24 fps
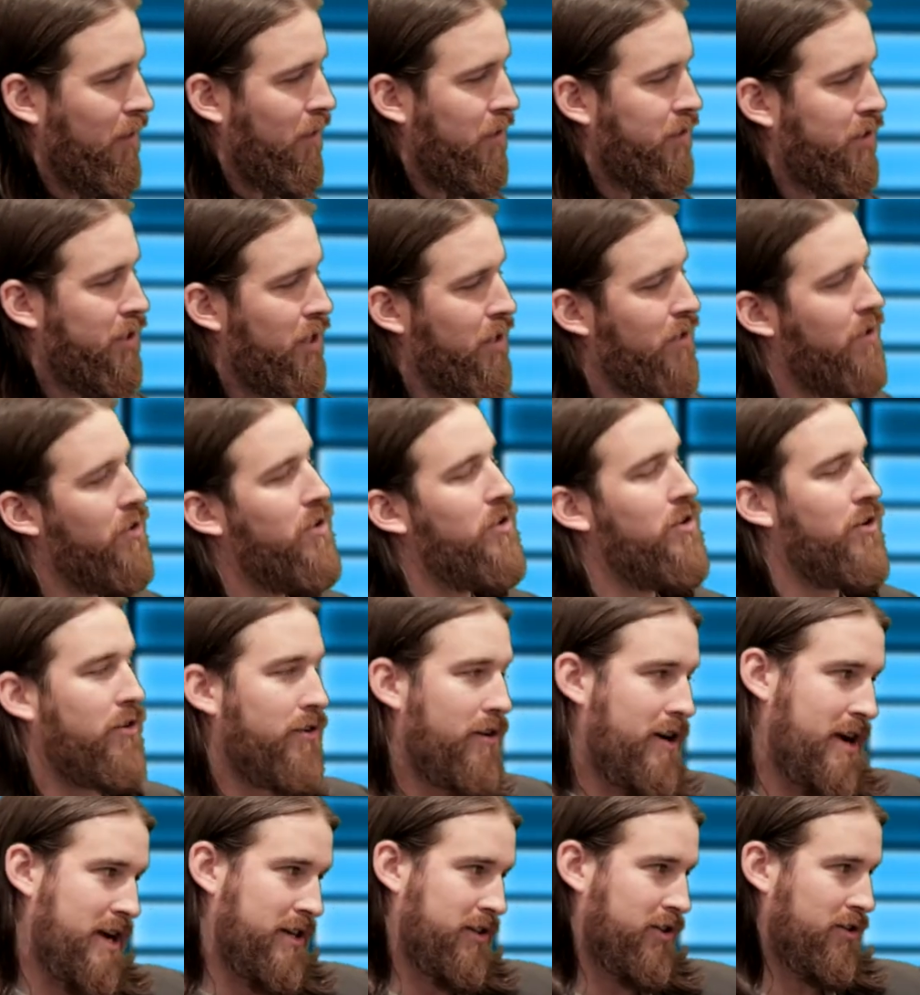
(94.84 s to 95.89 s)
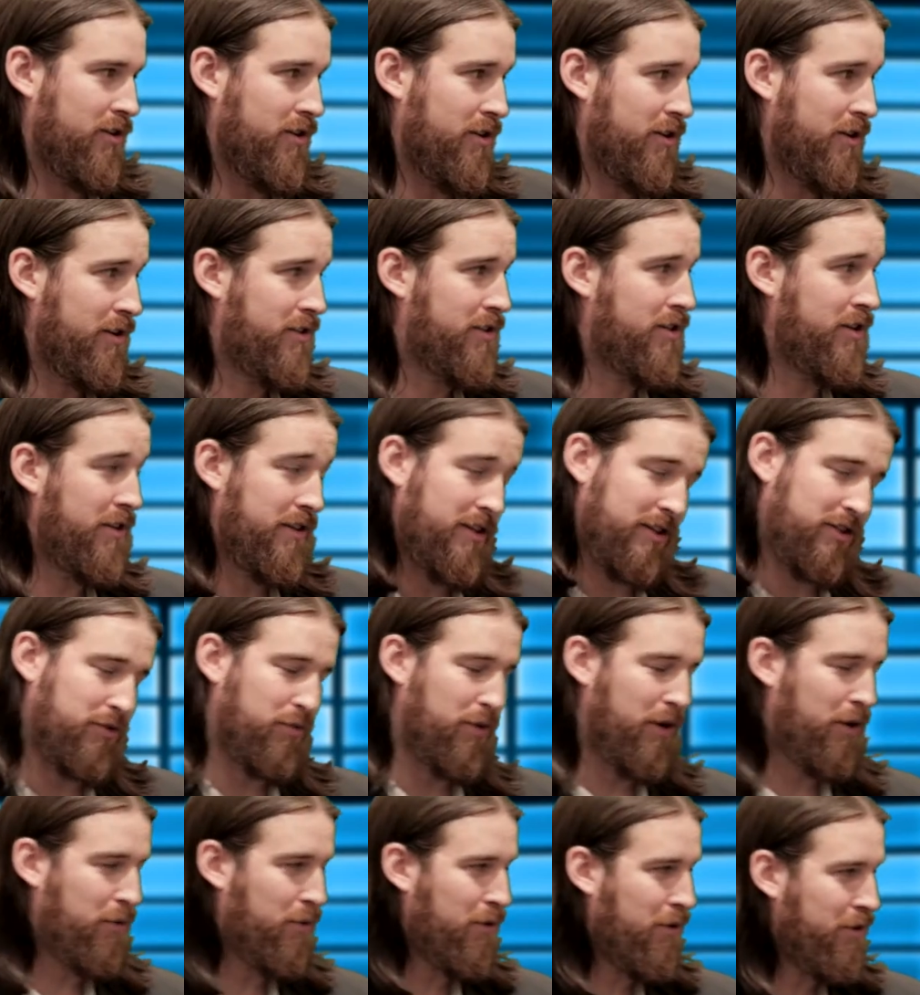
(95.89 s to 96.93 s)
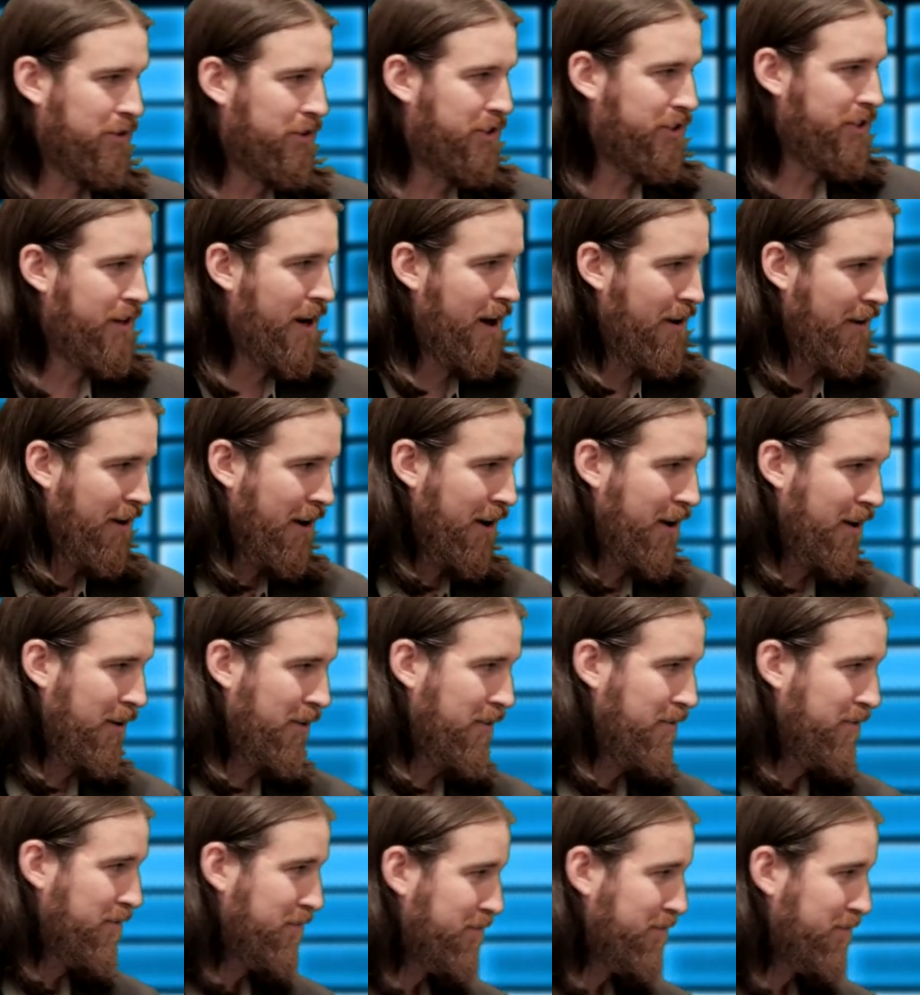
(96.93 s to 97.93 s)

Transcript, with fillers: let's hear your answer to this real world scenario